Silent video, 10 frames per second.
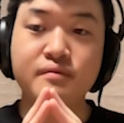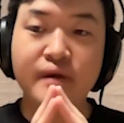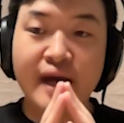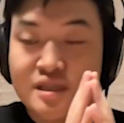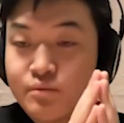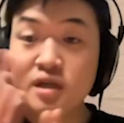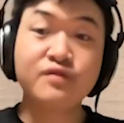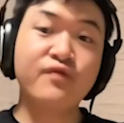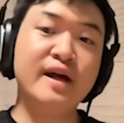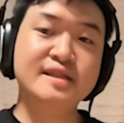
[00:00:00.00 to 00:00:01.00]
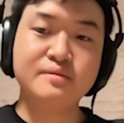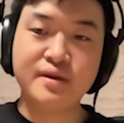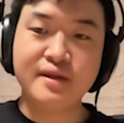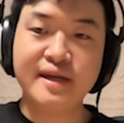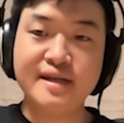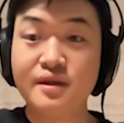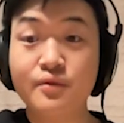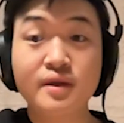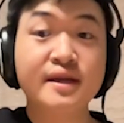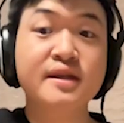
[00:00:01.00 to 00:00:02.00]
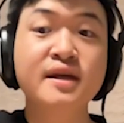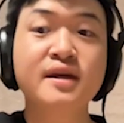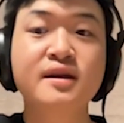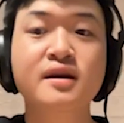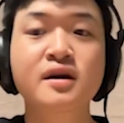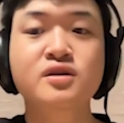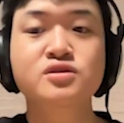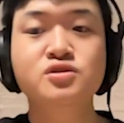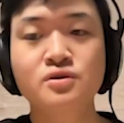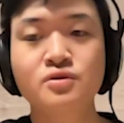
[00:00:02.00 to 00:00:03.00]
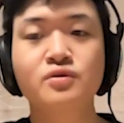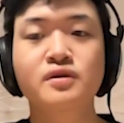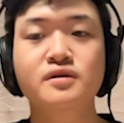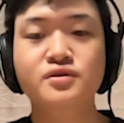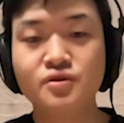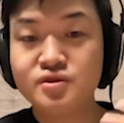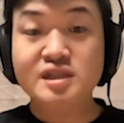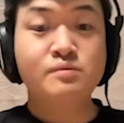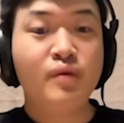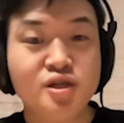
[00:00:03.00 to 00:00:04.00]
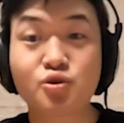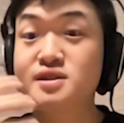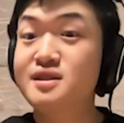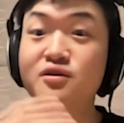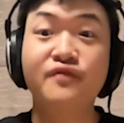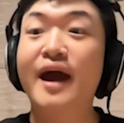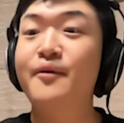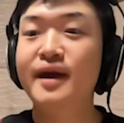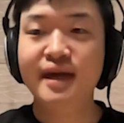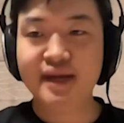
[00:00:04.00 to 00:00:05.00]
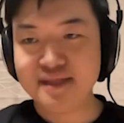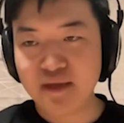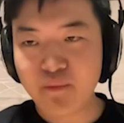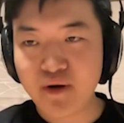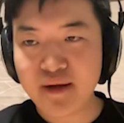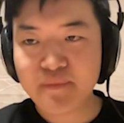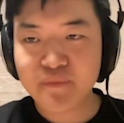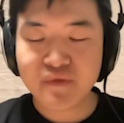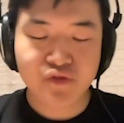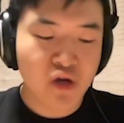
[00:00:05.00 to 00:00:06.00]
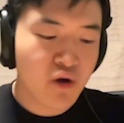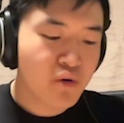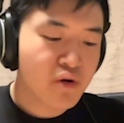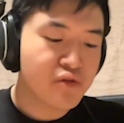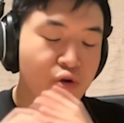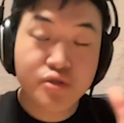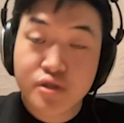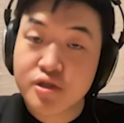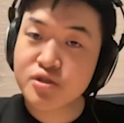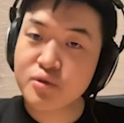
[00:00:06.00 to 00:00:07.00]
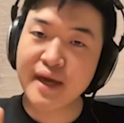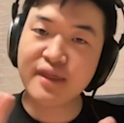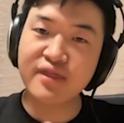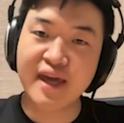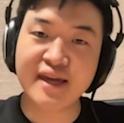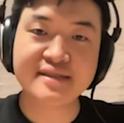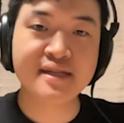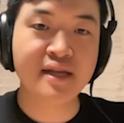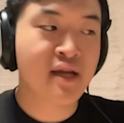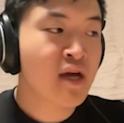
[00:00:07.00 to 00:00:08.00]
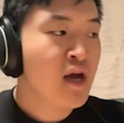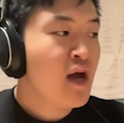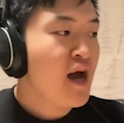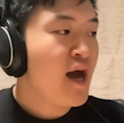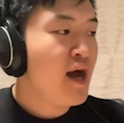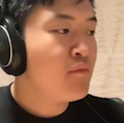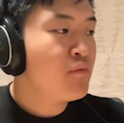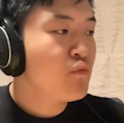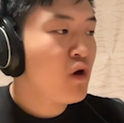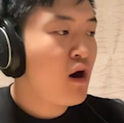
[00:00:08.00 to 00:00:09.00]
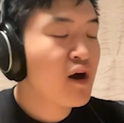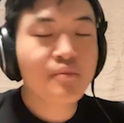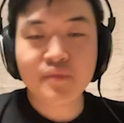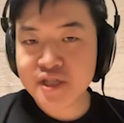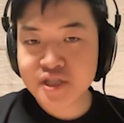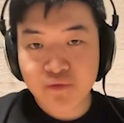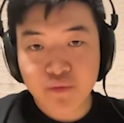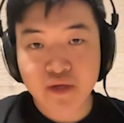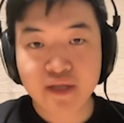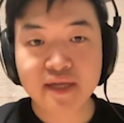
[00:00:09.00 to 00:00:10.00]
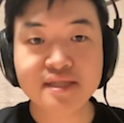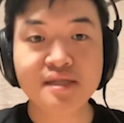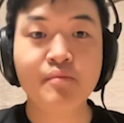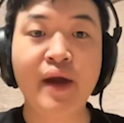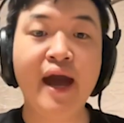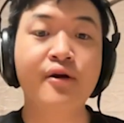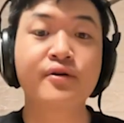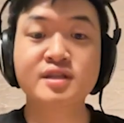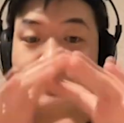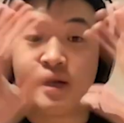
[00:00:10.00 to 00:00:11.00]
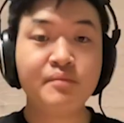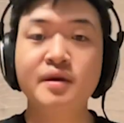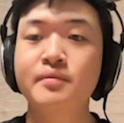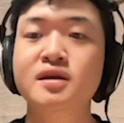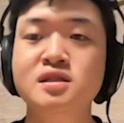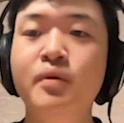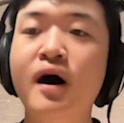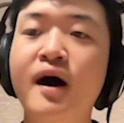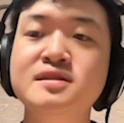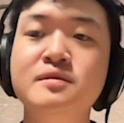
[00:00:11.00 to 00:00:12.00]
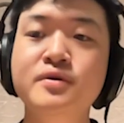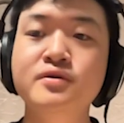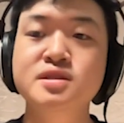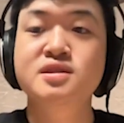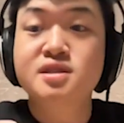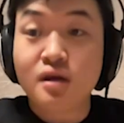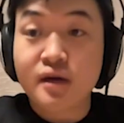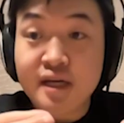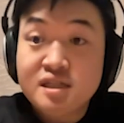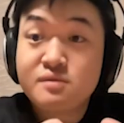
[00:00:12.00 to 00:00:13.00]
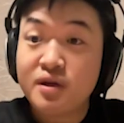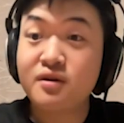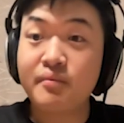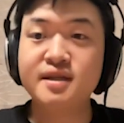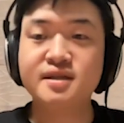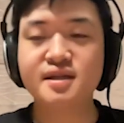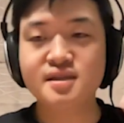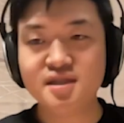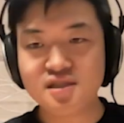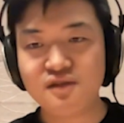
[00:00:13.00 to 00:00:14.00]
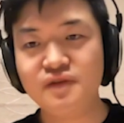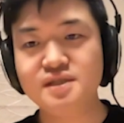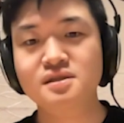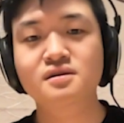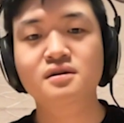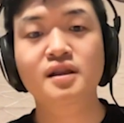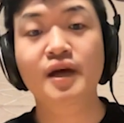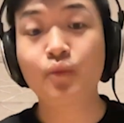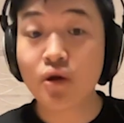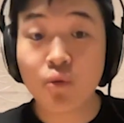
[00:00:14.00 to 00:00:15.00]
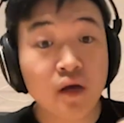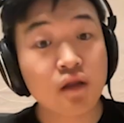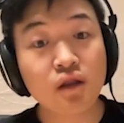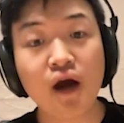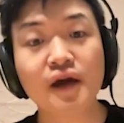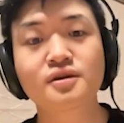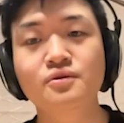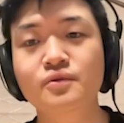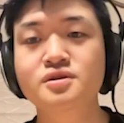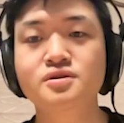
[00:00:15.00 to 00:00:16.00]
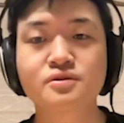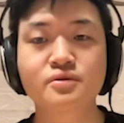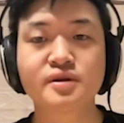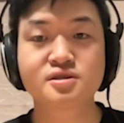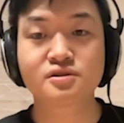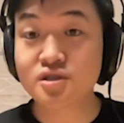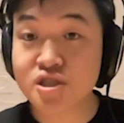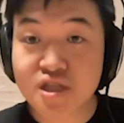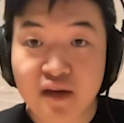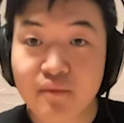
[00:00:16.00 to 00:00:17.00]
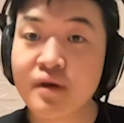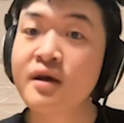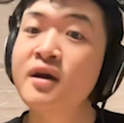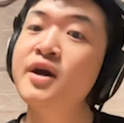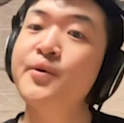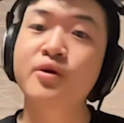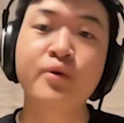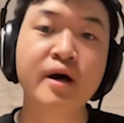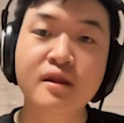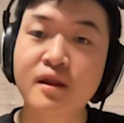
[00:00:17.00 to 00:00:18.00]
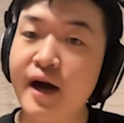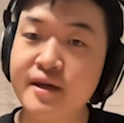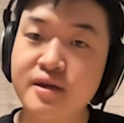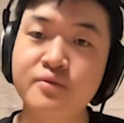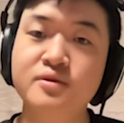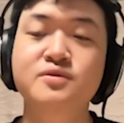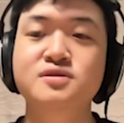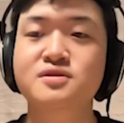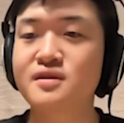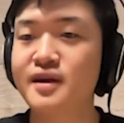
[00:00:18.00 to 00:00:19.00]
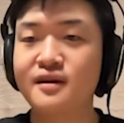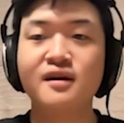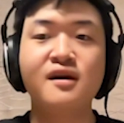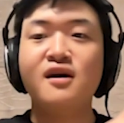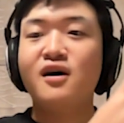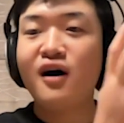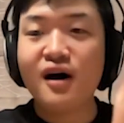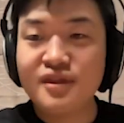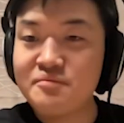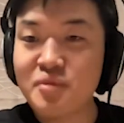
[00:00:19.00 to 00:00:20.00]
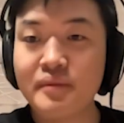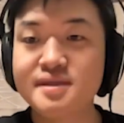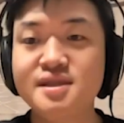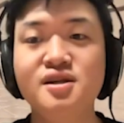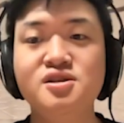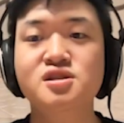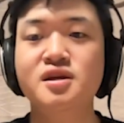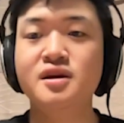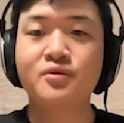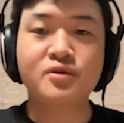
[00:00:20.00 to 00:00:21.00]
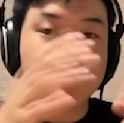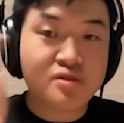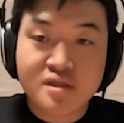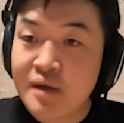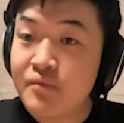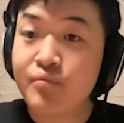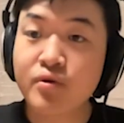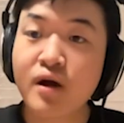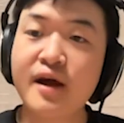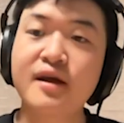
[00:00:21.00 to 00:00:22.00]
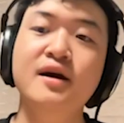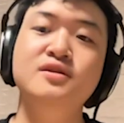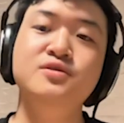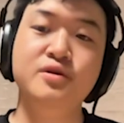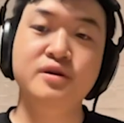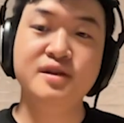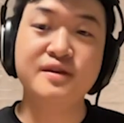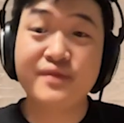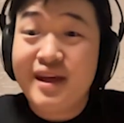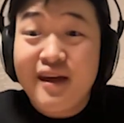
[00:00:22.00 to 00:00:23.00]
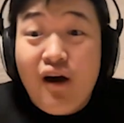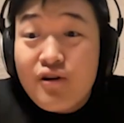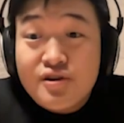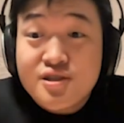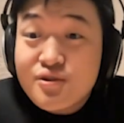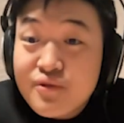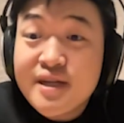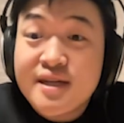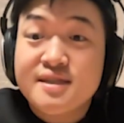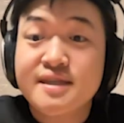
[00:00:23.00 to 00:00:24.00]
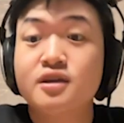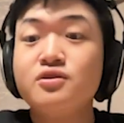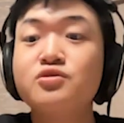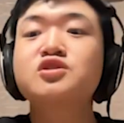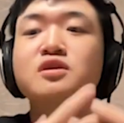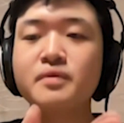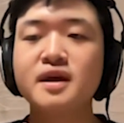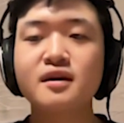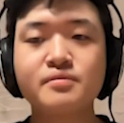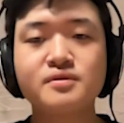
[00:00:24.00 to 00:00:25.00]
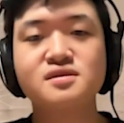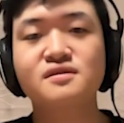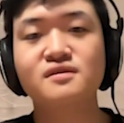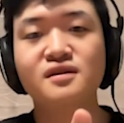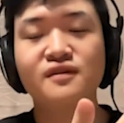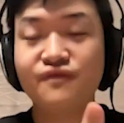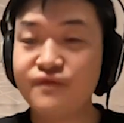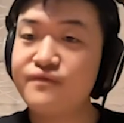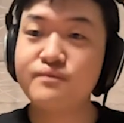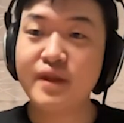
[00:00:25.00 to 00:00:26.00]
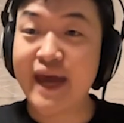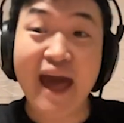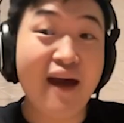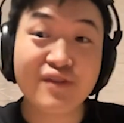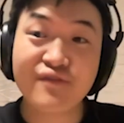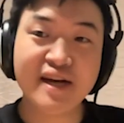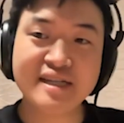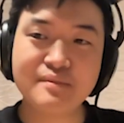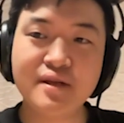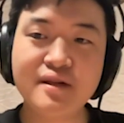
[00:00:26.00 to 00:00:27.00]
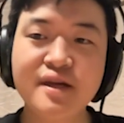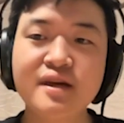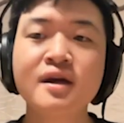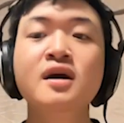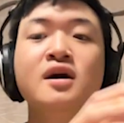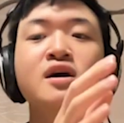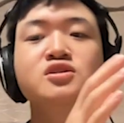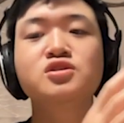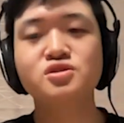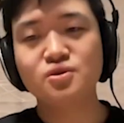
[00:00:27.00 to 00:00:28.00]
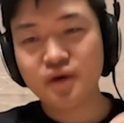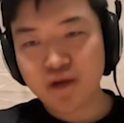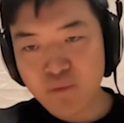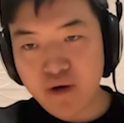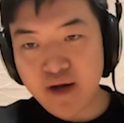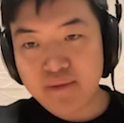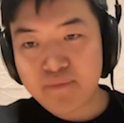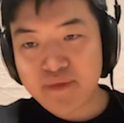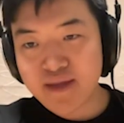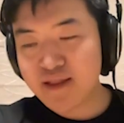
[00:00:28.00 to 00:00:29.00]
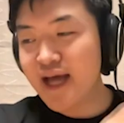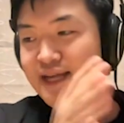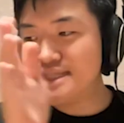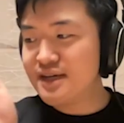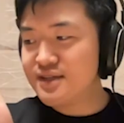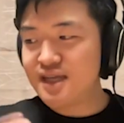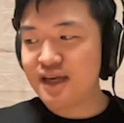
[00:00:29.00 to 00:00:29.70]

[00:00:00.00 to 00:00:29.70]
as much flexibility as they really need to use as much or as little of IYK as they want. So those are the two big things. And our mission really is to empower as many people as possible to start experimenting in digi-physical. Like, we don't want to lock you into a certain chip. We don't want to lock you into a certain like auth implementation or a certain type of product, or even like our screens. Like, you should be able to like have the flexibility to do what you want. And the last thing I'll say